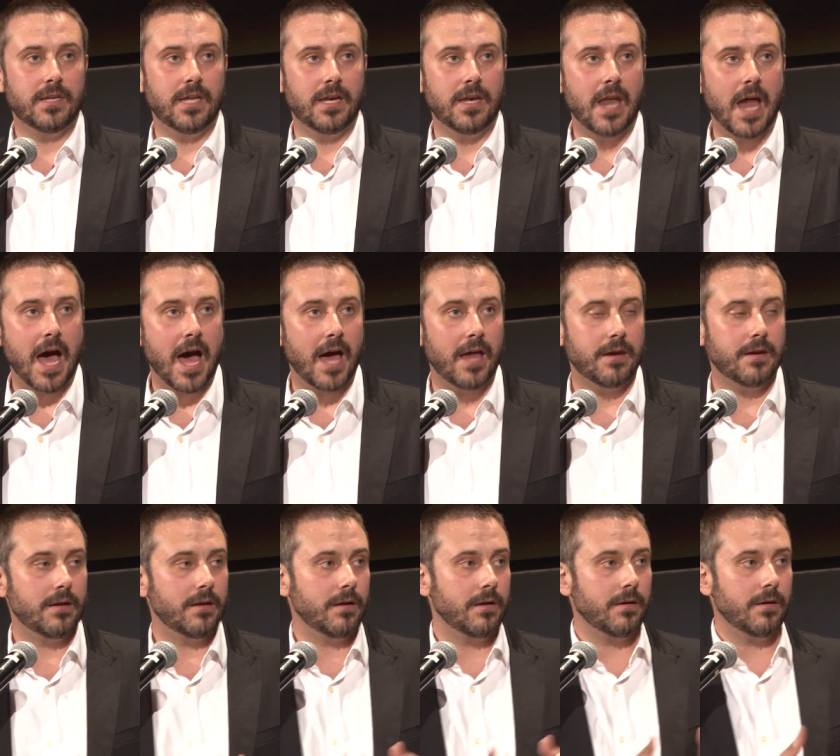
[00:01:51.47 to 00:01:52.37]
did
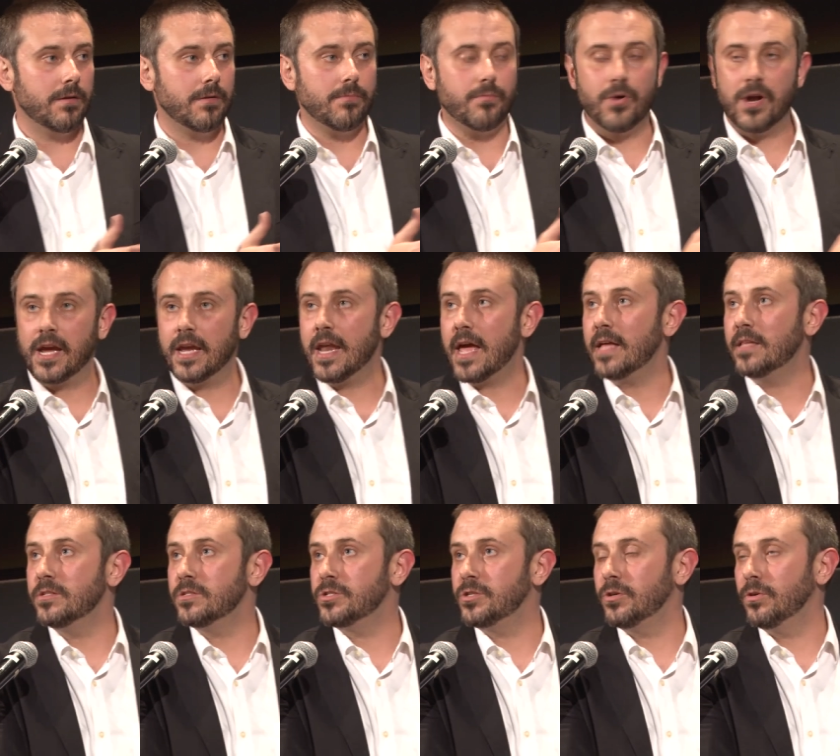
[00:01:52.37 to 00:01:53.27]
not bring an
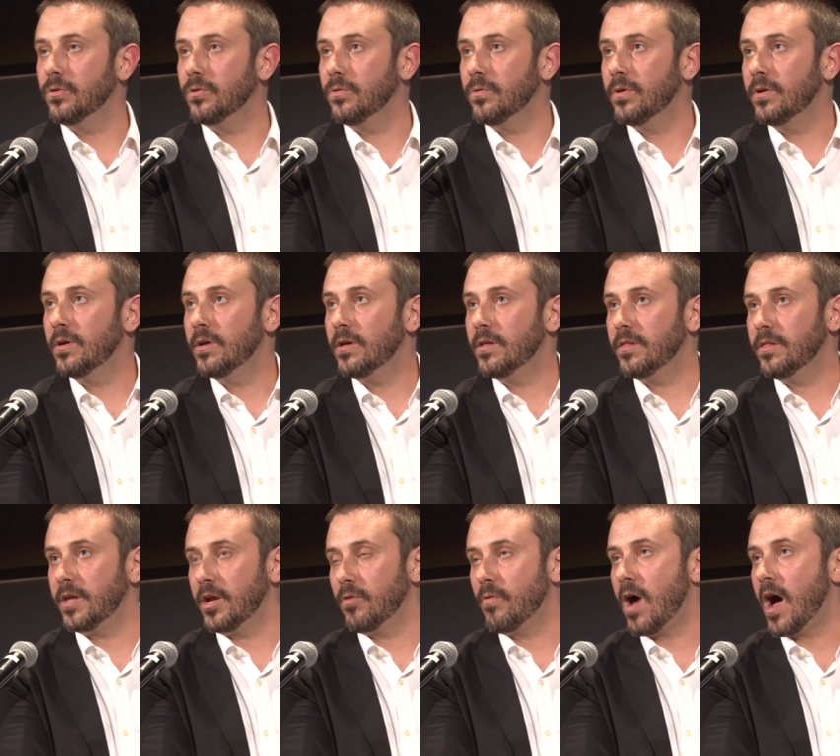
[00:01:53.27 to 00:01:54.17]
end to
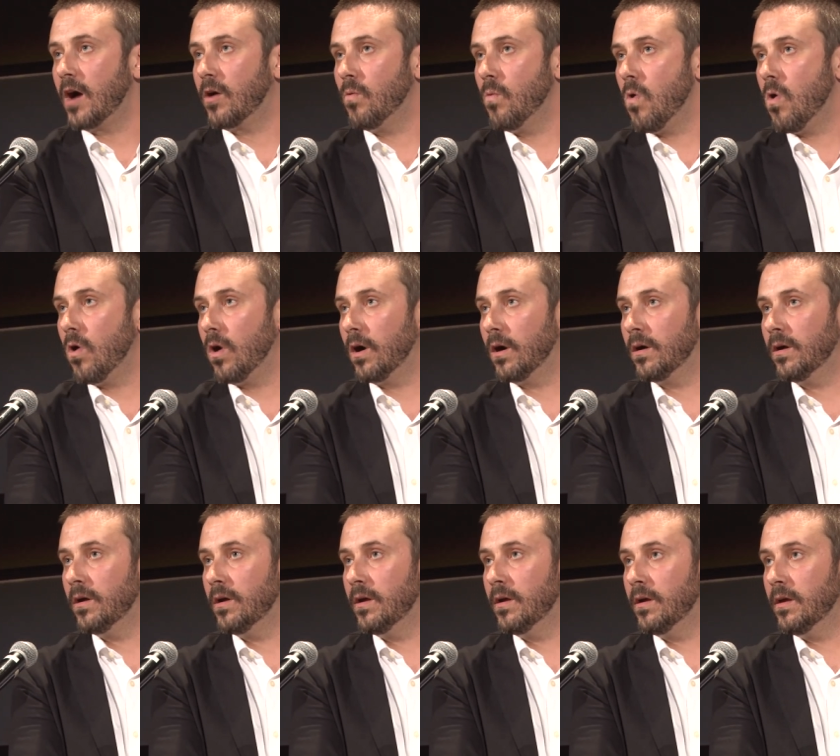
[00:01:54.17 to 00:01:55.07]
the Iraq
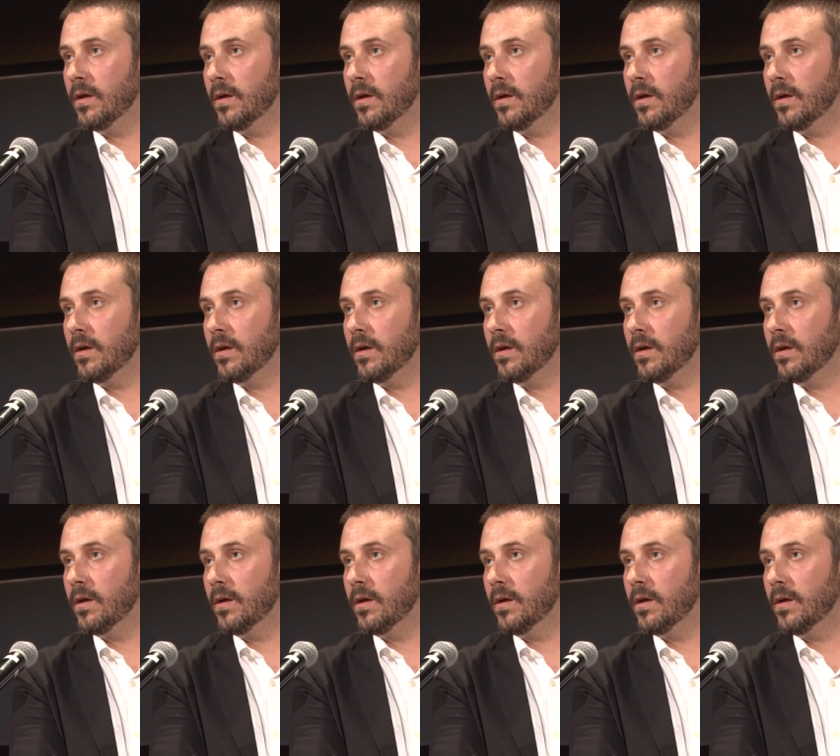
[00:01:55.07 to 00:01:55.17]
War,